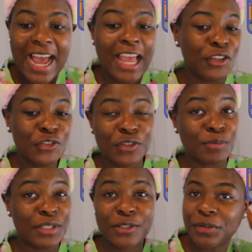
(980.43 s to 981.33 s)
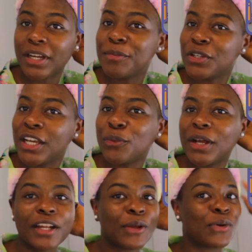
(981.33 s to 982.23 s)
I used to be subscribed to it
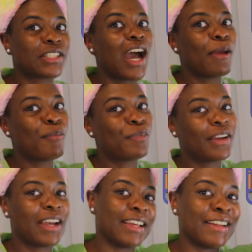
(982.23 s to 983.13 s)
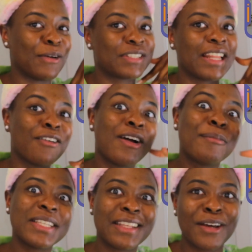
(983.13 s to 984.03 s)
when there was a hype, and I was like, oh, I'm
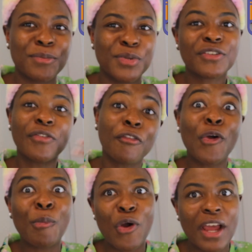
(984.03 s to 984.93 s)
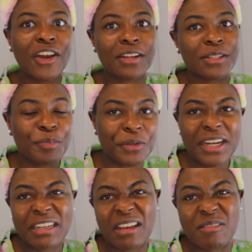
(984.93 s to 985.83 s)
missing out. Because of the FOMO I got it, but
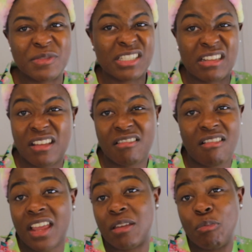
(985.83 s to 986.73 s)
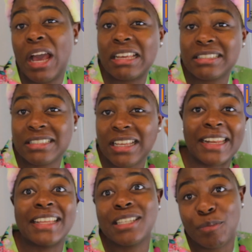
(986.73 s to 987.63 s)
right now I'm just like, I can pass,
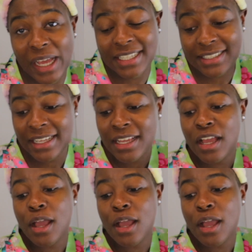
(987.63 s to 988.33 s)
and I did pass.